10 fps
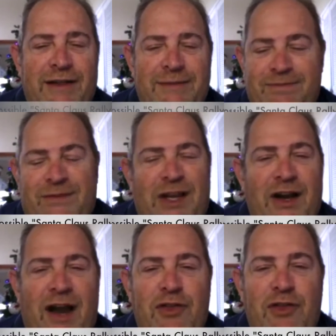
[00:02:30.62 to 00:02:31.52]

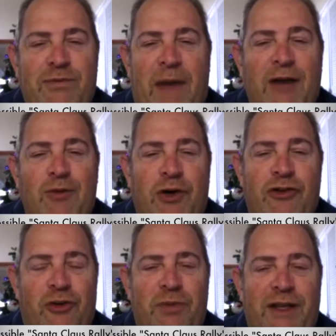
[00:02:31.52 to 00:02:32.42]
everything's back where it
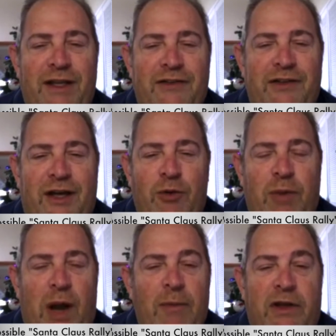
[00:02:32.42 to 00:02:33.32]
should be, and
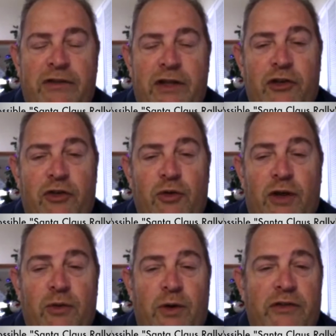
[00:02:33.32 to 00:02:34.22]
we'll probably continue
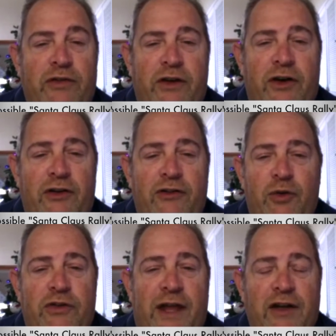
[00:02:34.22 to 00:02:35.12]
throughout the rest of the year into
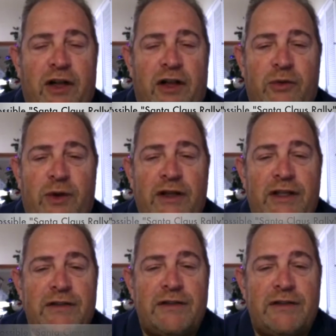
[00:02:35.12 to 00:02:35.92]
a Santa Claus rally.